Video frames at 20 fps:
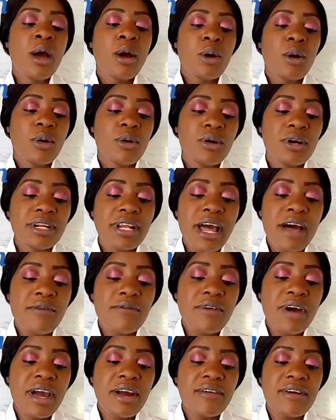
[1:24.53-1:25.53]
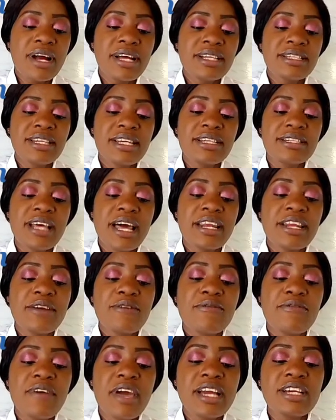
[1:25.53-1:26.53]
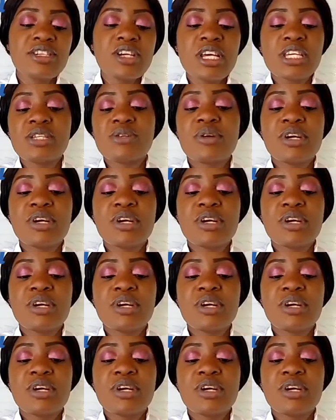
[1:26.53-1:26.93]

Coronavirus is an infectious